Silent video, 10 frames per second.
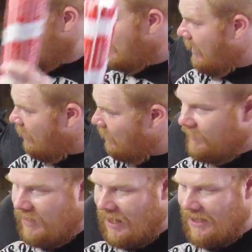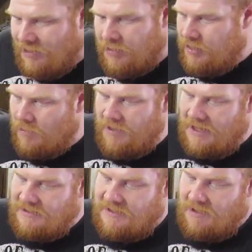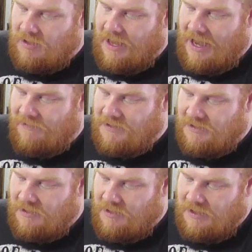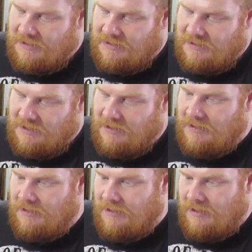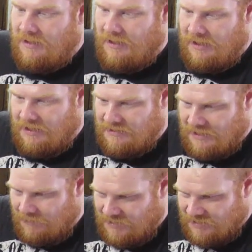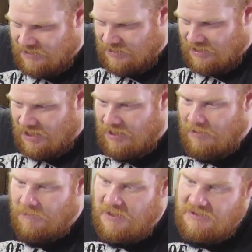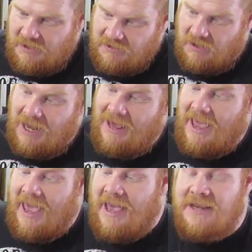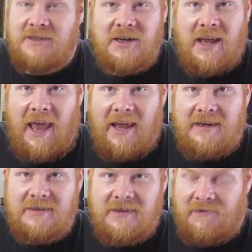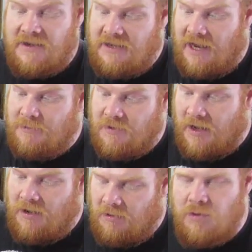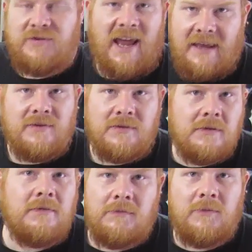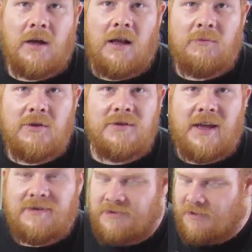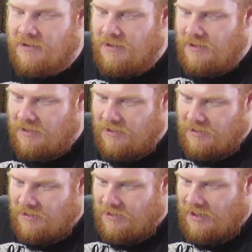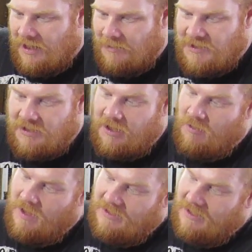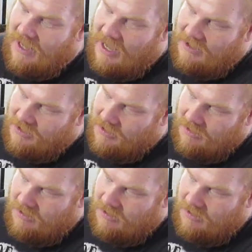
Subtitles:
One thing I do, you don't necessarily have to do this. I'm just going to come, because there's a lot of ends of the tapes right here, loose ends. We'll call them loose ends. And I'm just going to go right to the edge.